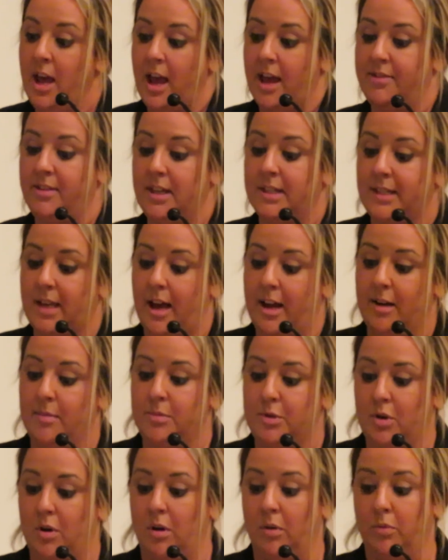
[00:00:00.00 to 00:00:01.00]
And these
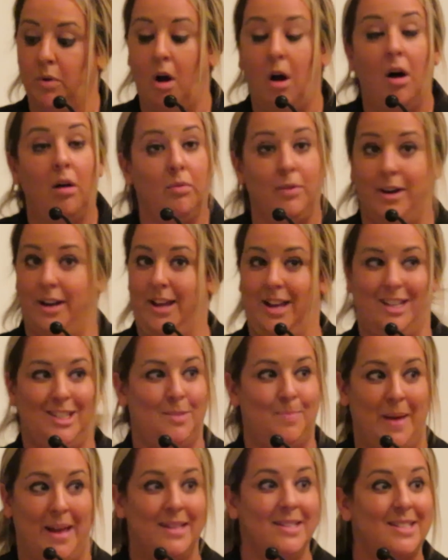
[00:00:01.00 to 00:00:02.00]
items are already
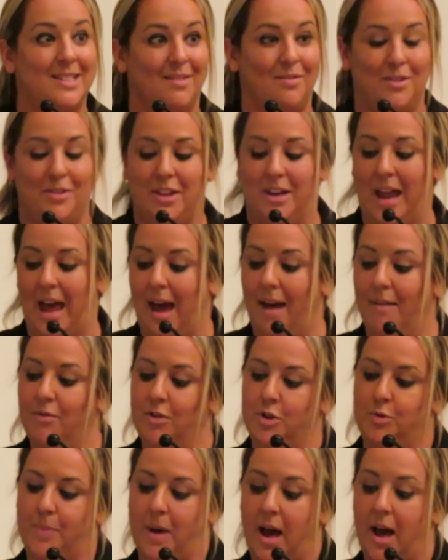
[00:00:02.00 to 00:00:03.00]
expensive, with an
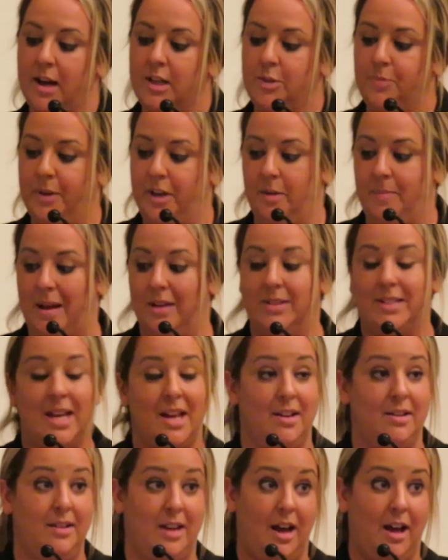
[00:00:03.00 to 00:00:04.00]
average box being about
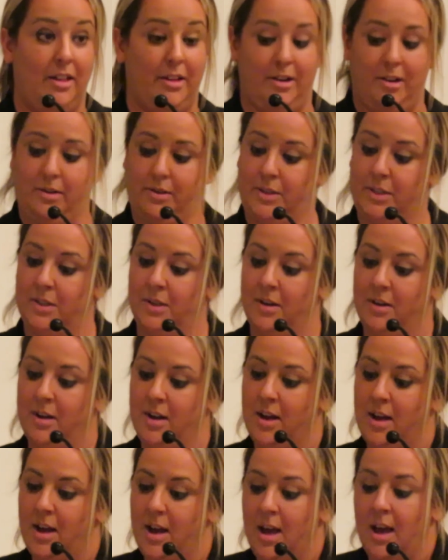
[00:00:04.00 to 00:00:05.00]
$10.
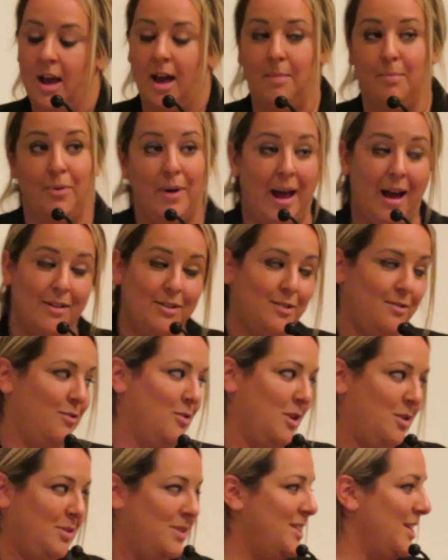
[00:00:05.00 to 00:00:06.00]
I'm proud to
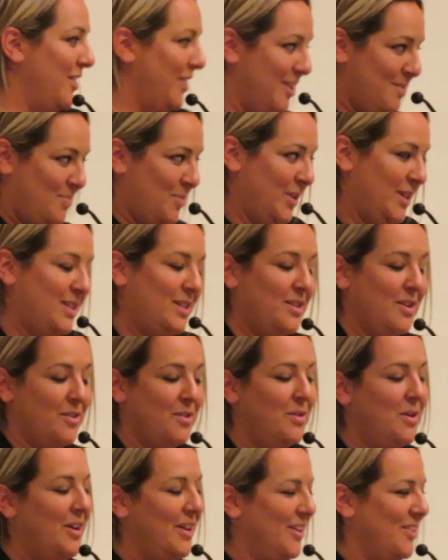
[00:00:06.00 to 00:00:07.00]
work with Delegate
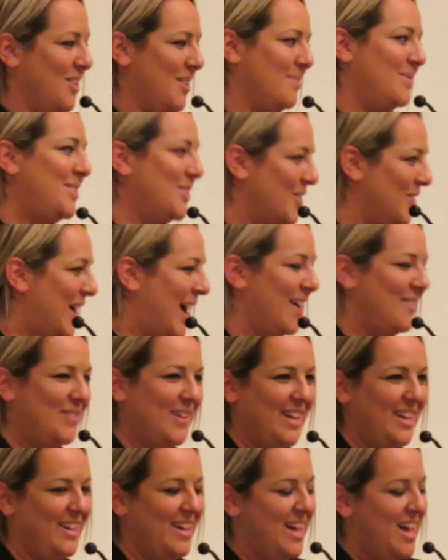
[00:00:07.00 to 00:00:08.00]
Boysko, who I'm so
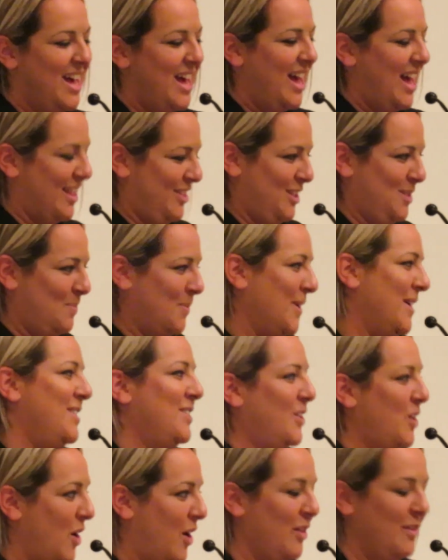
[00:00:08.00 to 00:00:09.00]
happy at this point
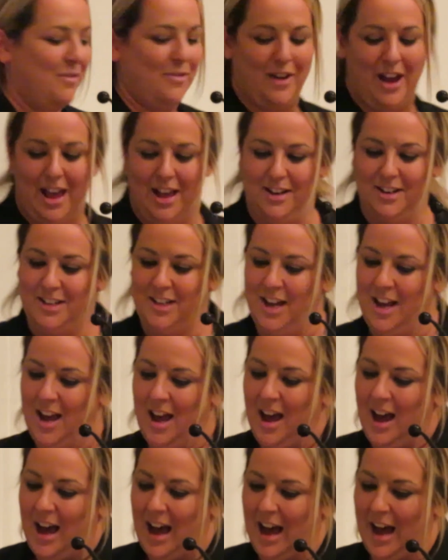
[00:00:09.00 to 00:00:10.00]
to call a
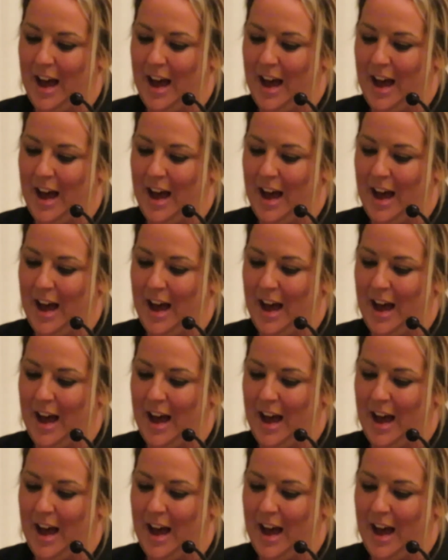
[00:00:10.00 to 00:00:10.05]
friend,